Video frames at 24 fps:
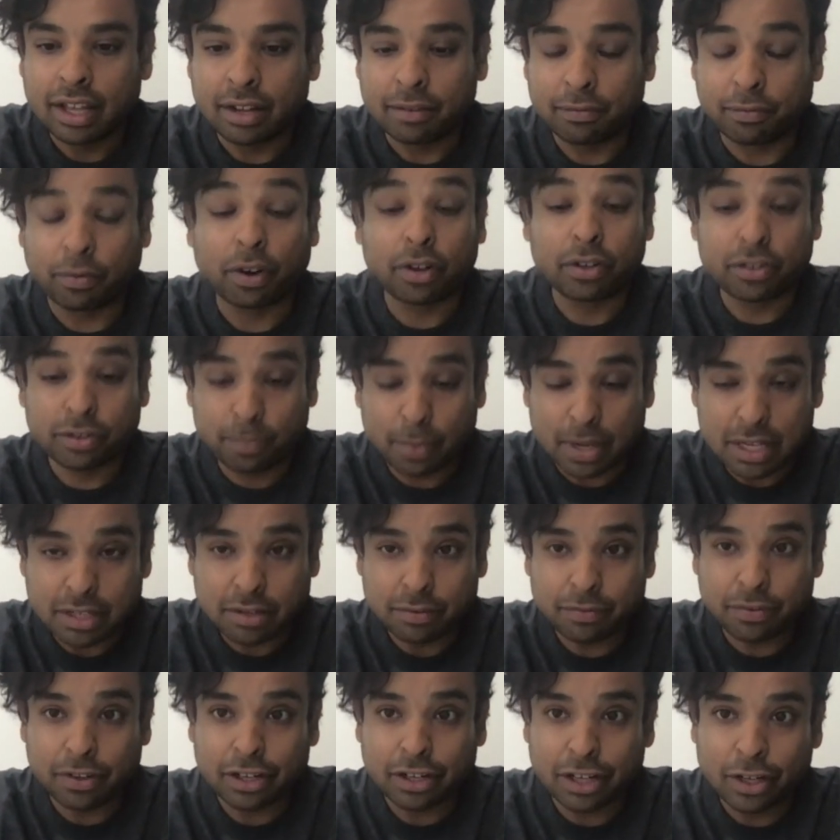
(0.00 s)
for
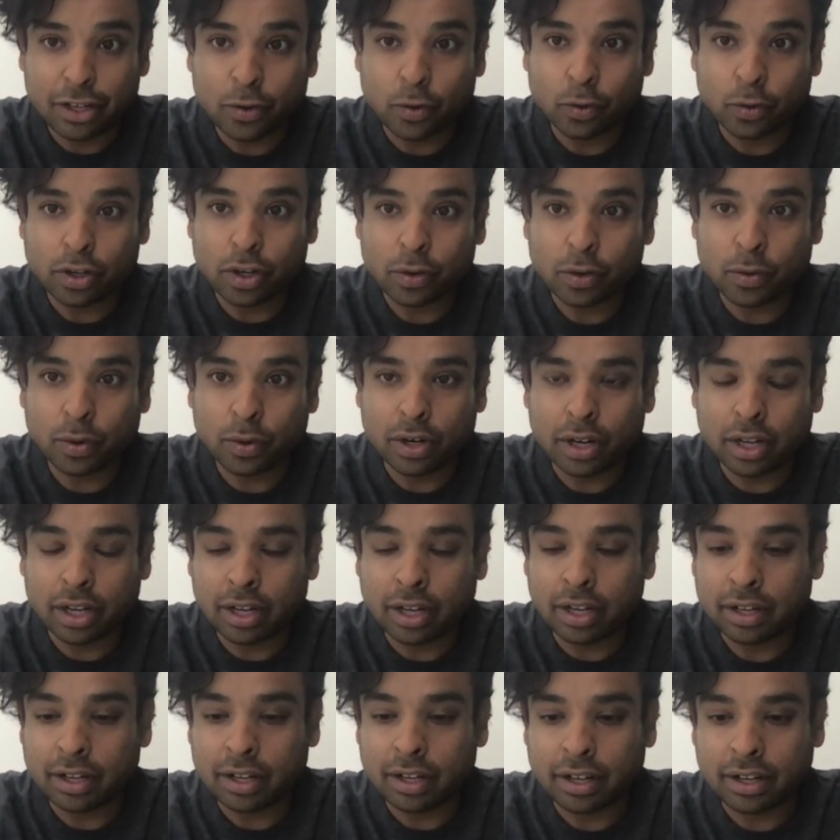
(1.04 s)
specifically Coca-Cola,
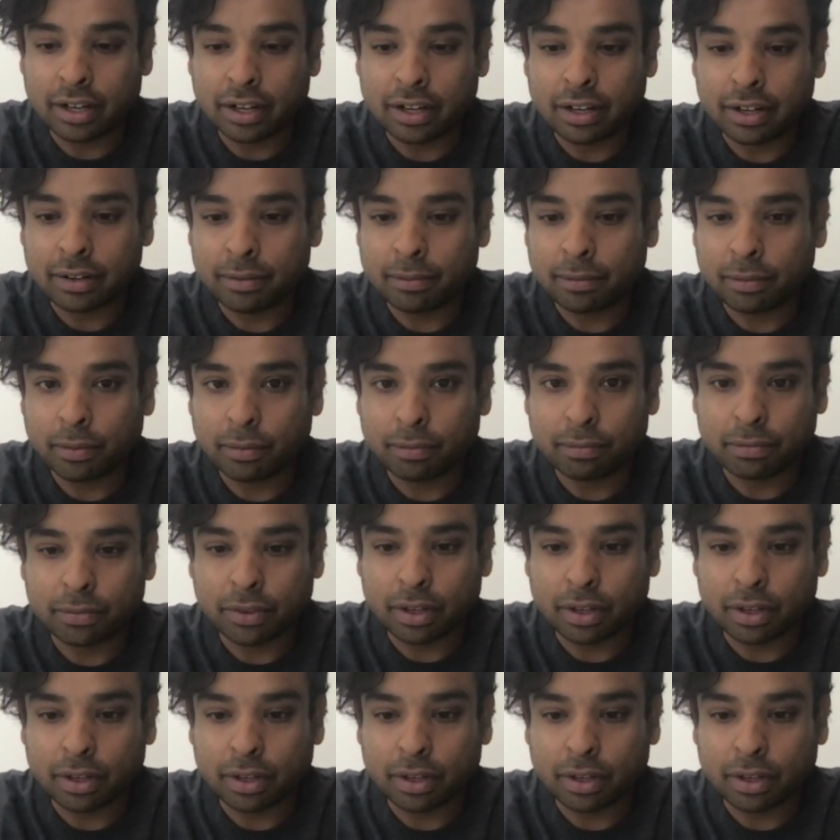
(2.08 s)
uh, you